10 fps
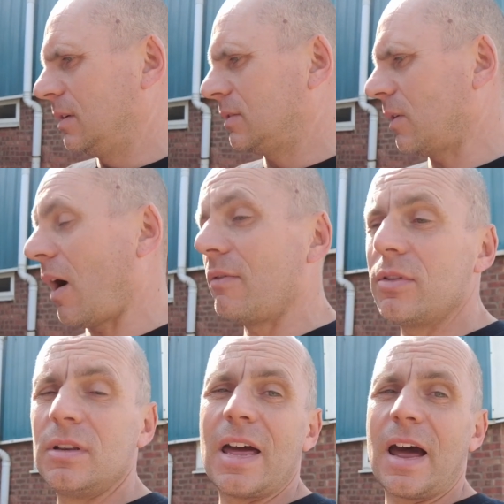So other
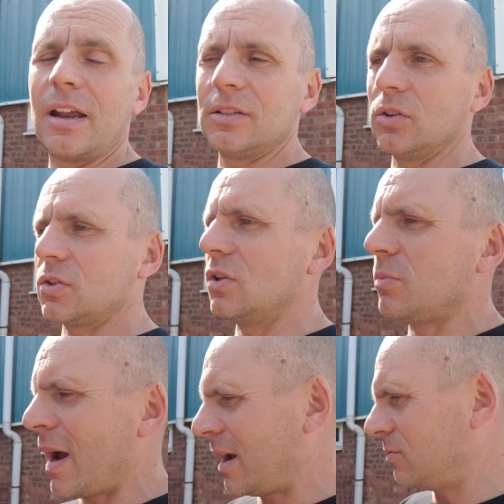than that, that's not too
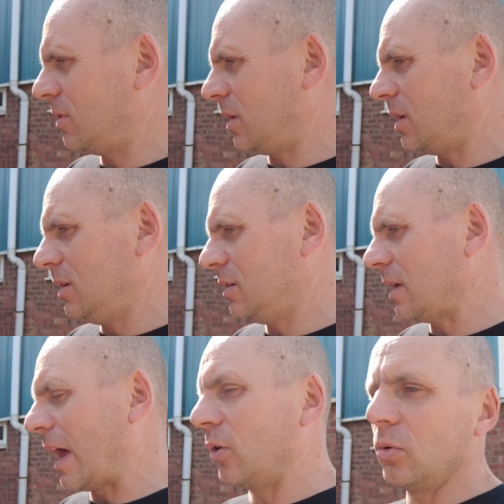bad really,
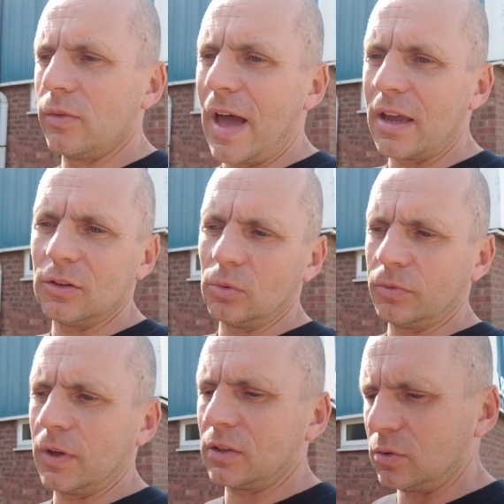and all of that is all
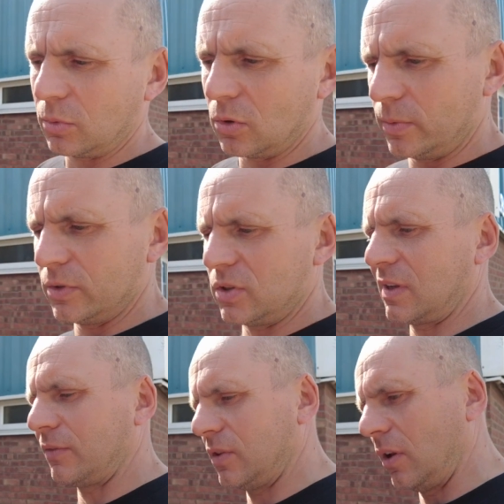fixable. We'll just
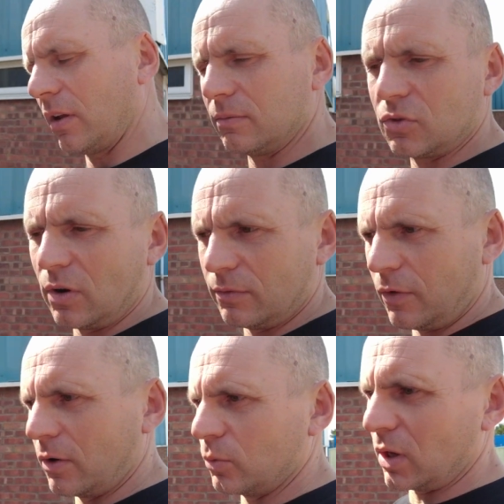have to like try and
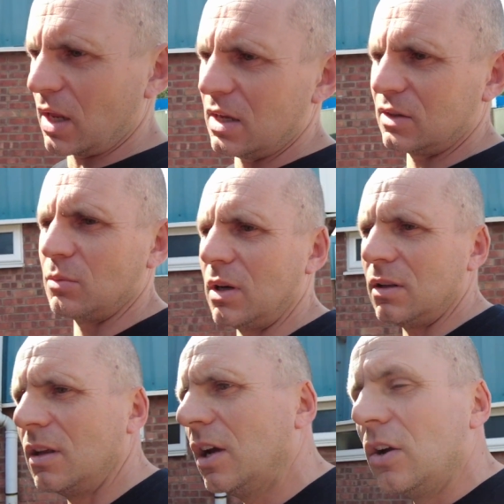find what it is. I
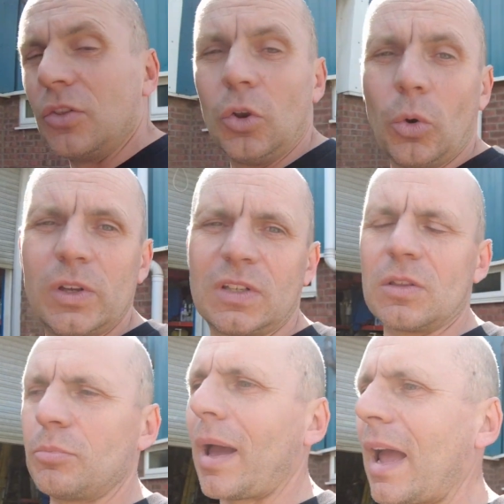mean, the noise at
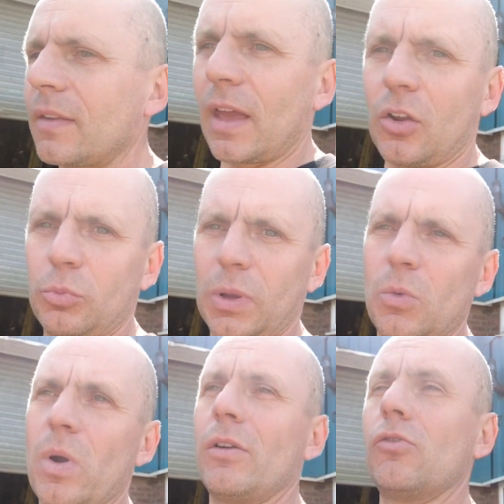the back, that could be
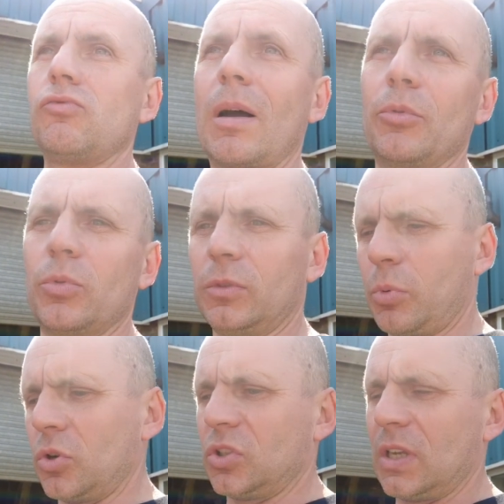where a rubber was
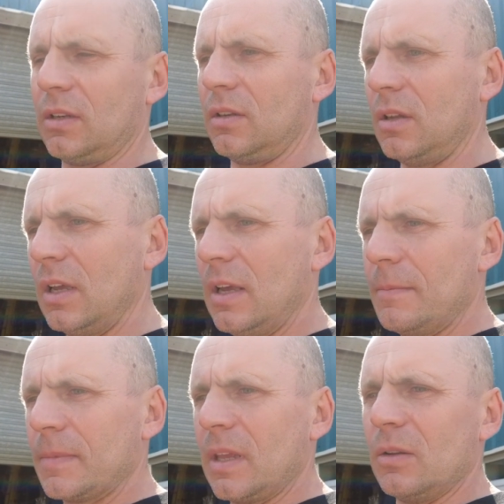pushed in
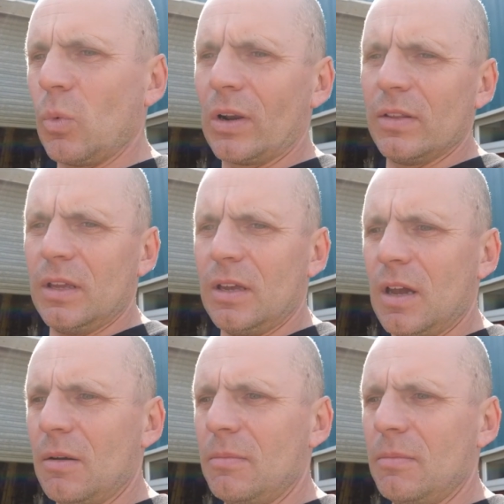one of the